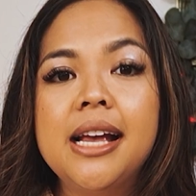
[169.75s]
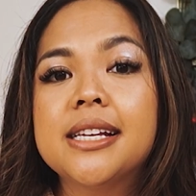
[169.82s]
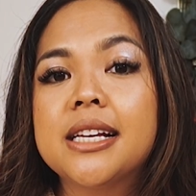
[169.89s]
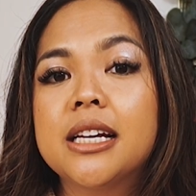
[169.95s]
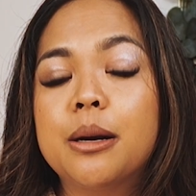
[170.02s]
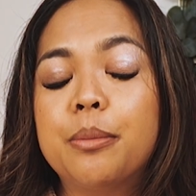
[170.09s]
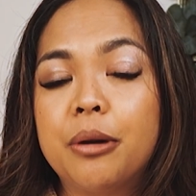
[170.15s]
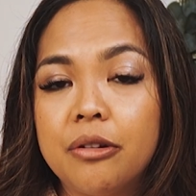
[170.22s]
is
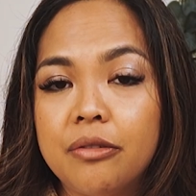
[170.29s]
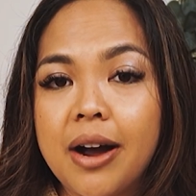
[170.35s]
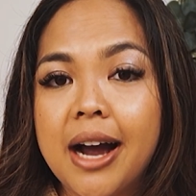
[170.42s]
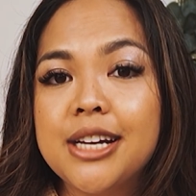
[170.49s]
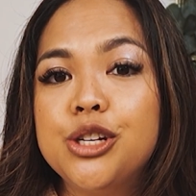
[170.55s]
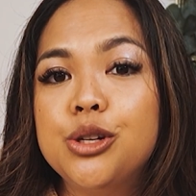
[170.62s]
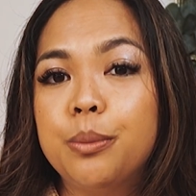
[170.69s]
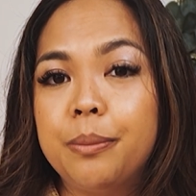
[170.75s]
going to
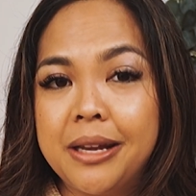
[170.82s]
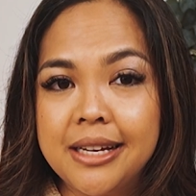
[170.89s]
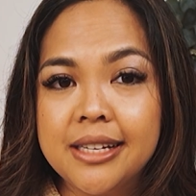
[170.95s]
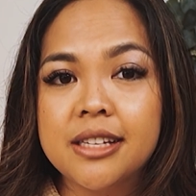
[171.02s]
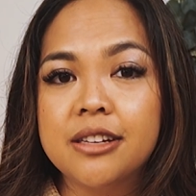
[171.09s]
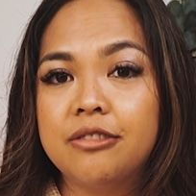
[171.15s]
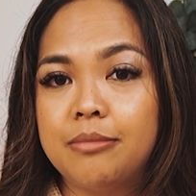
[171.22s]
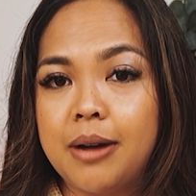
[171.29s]
provide you
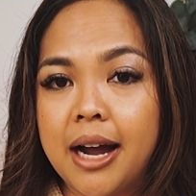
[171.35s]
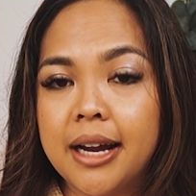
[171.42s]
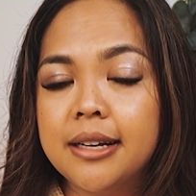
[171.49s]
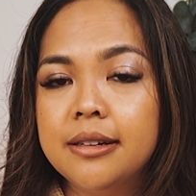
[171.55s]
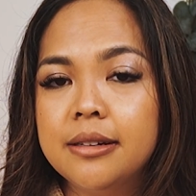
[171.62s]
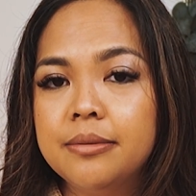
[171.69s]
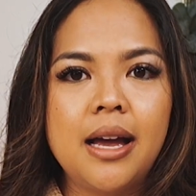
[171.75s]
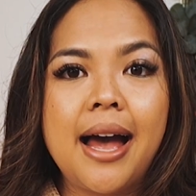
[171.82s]
peace of
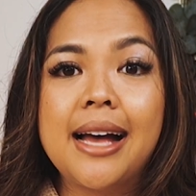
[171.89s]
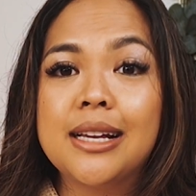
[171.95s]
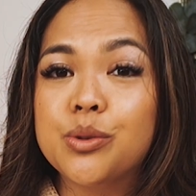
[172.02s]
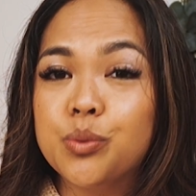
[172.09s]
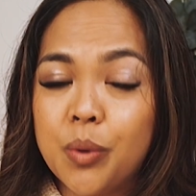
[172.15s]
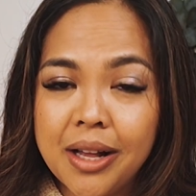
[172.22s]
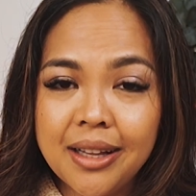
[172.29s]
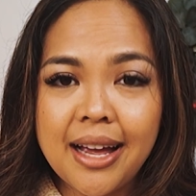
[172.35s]
mind as
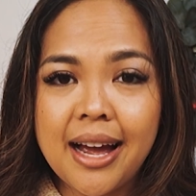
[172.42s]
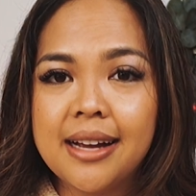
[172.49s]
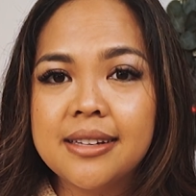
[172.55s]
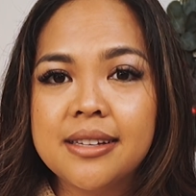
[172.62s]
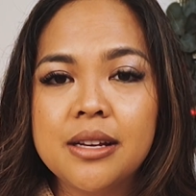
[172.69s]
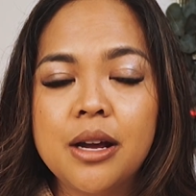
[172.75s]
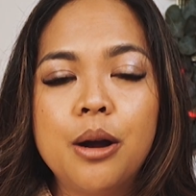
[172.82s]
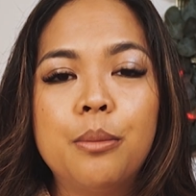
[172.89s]
well
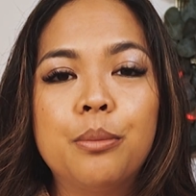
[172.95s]
as